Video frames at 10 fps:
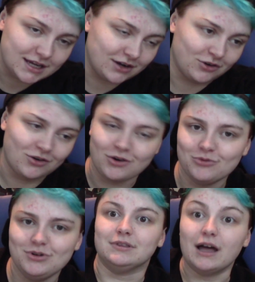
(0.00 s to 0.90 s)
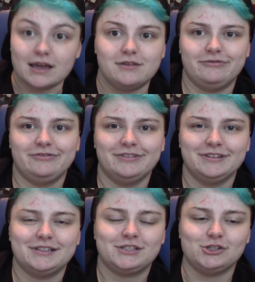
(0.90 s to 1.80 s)
and her own life
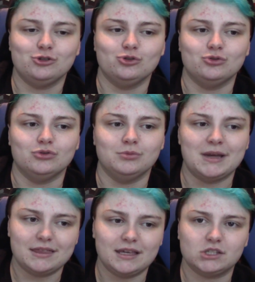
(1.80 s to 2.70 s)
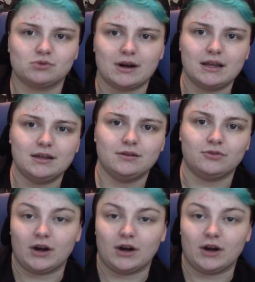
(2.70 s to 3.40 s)
to make things right for